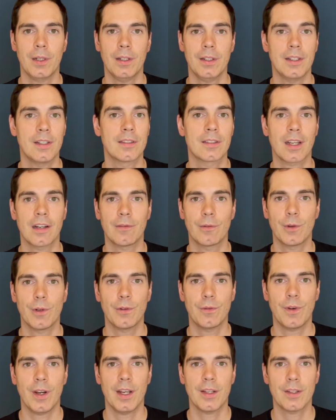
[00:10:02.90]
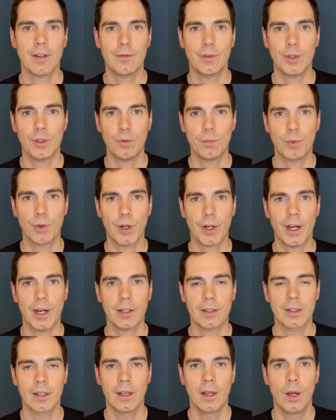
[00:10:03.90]
a discovery phase of a new
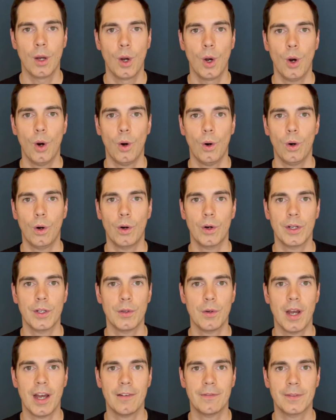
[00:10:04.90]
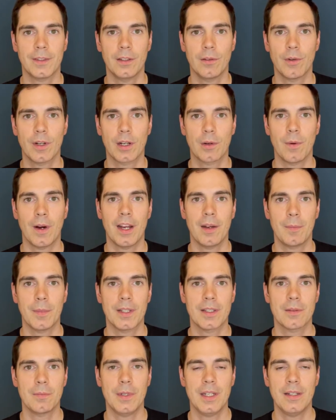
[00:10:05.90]
product, or you have the
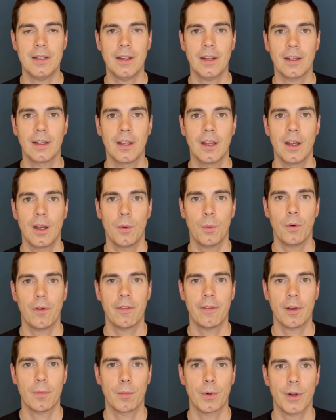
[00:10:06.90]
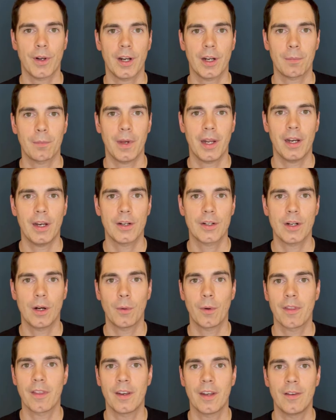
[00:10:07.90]
requirements meeting with your product manager or
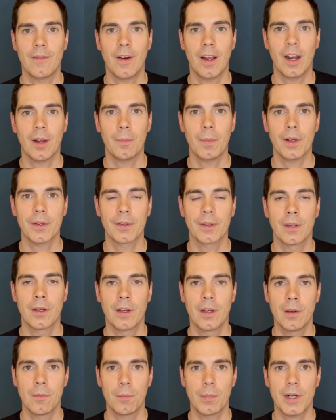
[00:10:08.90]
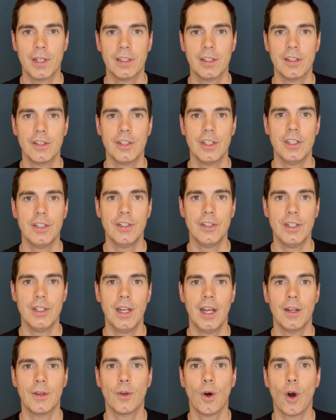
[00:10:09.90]
with the developers. Bring the cheat sheet
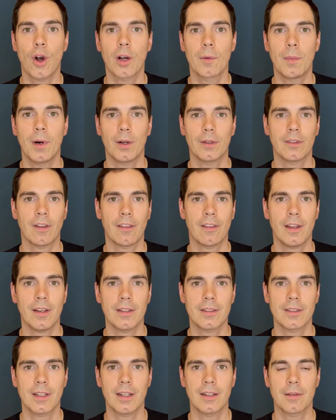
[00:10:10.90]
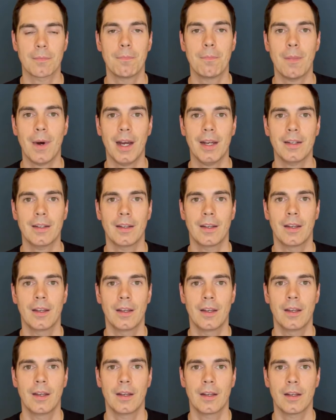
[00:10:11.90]
and talk about the things that might
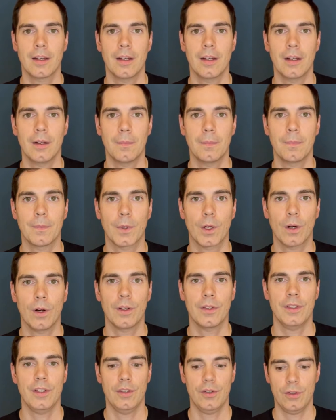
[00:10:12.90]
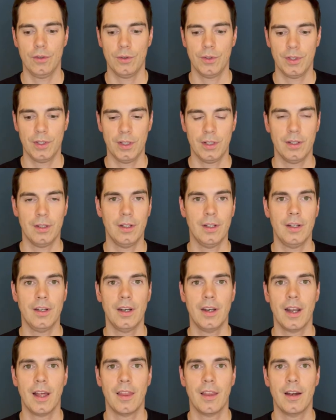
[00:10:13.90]
cause issues in
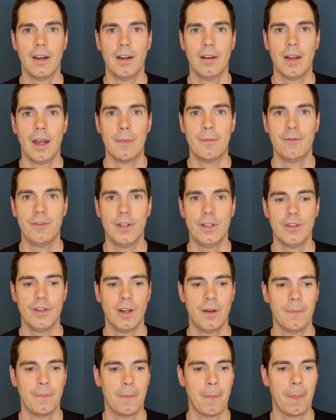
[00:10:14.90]
another app feature.